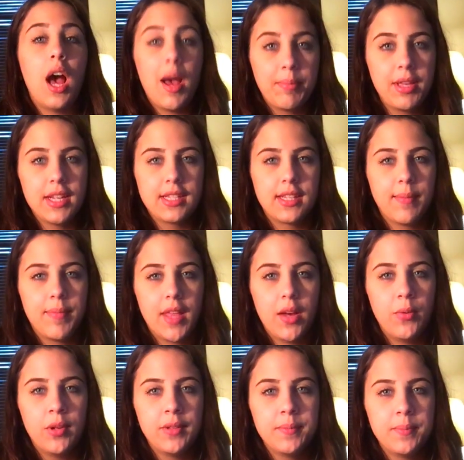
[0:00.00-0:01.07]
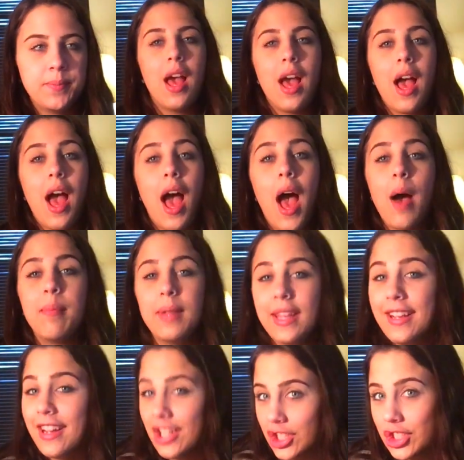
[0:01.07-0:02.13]
I'm gonna skip that one. How
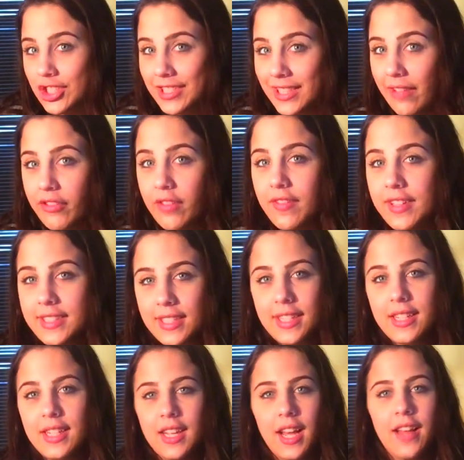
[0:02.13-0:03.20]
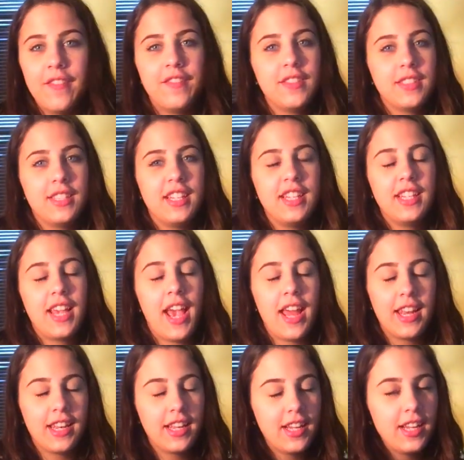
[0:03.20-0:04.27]
many countries have you visited? I've visited
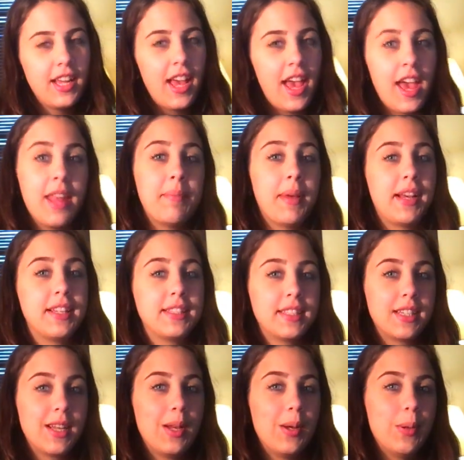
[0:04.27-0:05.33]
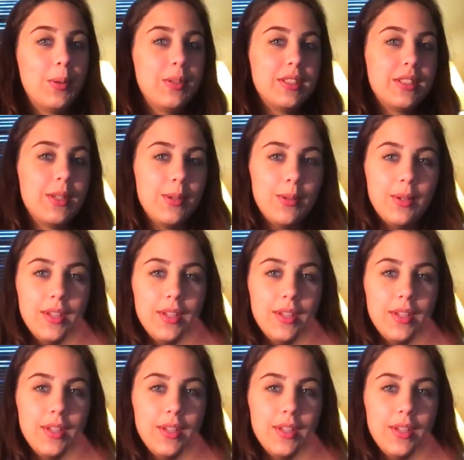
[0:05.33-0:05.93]
Canada and Mexico, so.